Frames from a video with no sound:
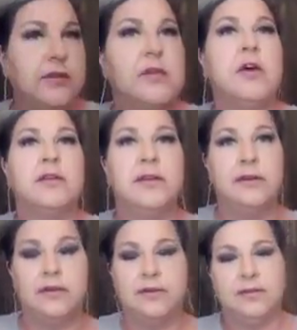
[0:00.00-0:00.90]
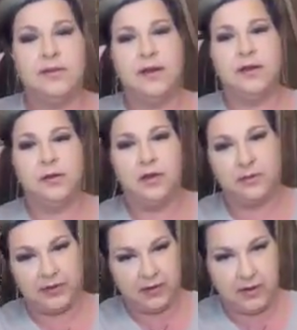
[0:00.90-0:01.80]
this called, you know, because kind of go along
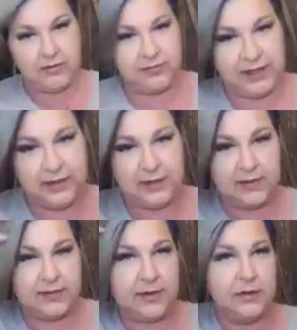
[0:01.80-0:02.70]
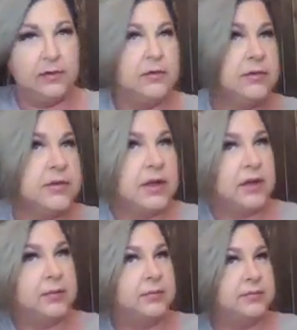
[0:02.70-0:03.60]
with the on fleek, because, you know,
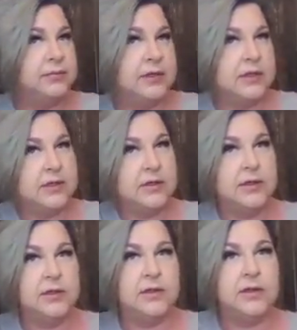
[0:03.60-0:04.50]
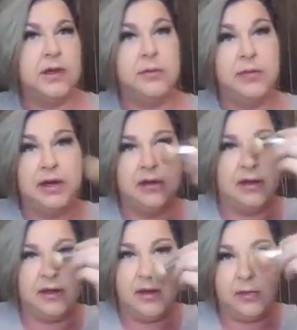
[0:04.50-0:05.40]
I'm
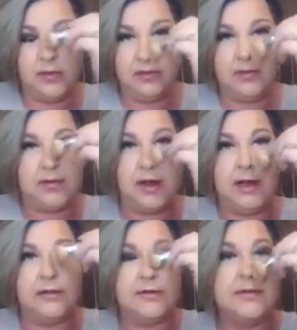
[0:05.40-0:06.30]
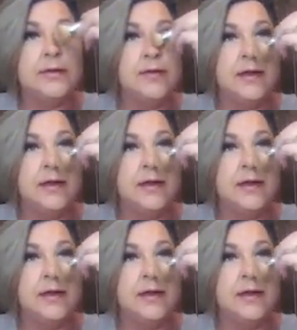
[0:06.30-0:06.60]
apparently not with the styles.